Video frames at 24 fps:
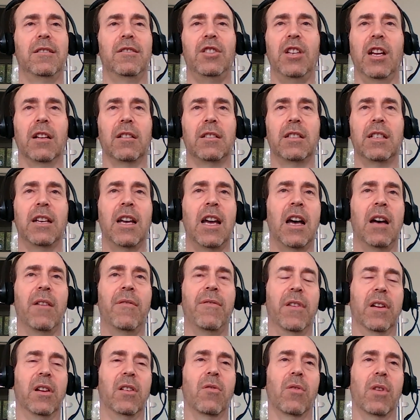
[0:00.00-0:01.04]

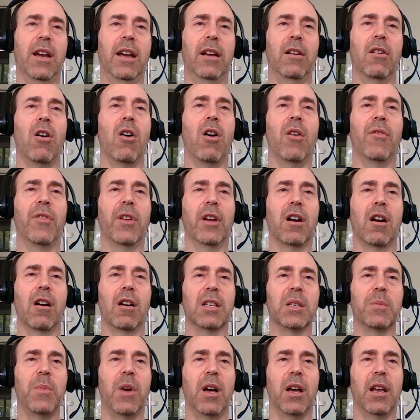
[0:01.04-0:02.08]
GLTF and create all the
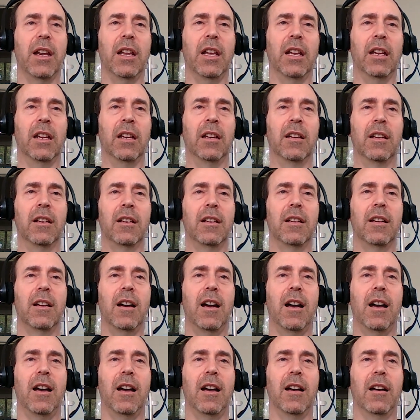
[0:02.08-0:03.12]
corresponding
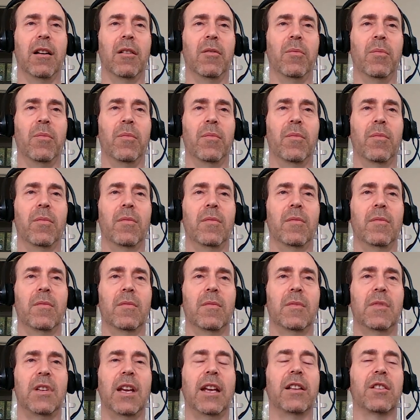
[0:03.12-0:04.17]

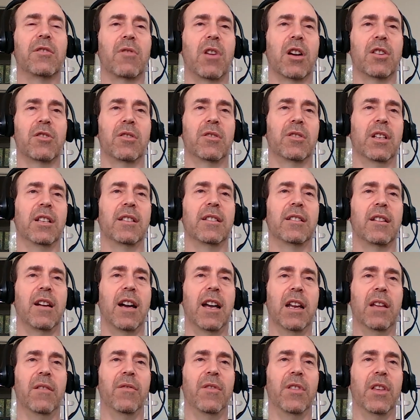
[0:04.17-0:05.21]
data structures
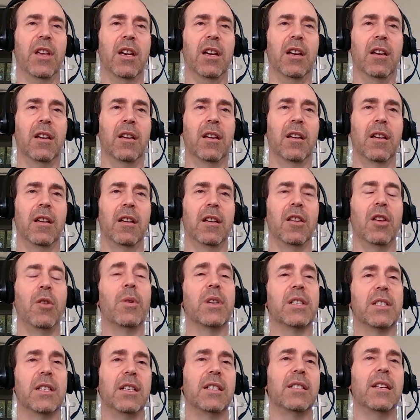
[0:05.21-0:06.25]
inside of the
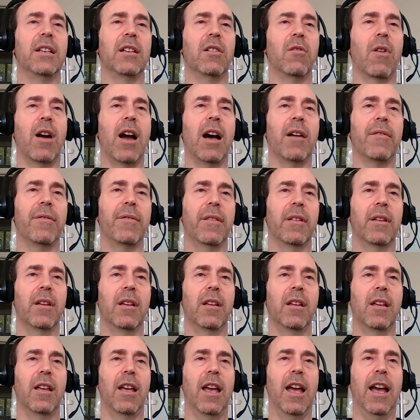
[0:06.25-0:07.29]
USD scene graph.
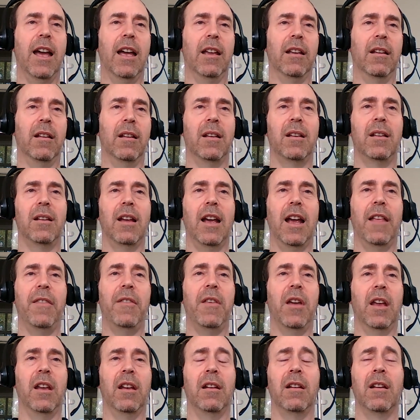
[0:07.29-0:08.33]
And
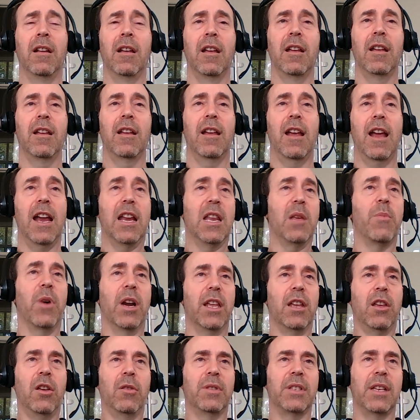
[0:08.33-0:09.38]
then
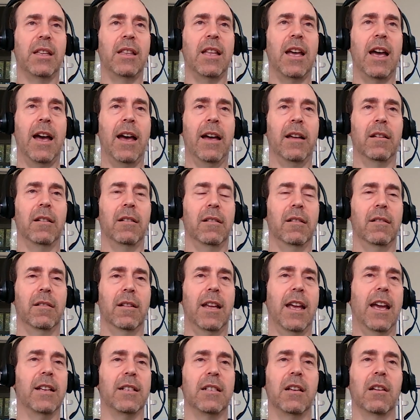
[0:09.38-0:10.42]
anybody using that
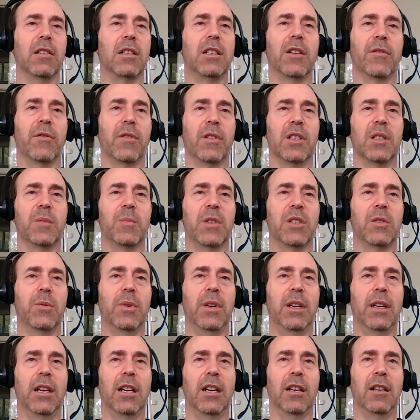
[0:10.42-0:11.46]
can't tell the difference
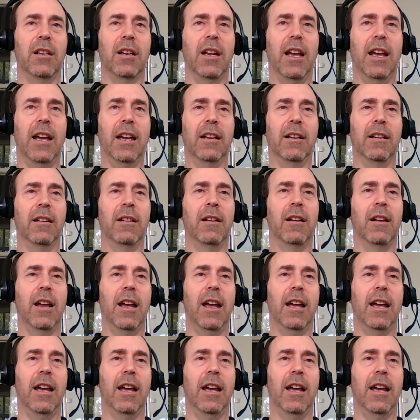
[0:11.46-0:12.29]
between it and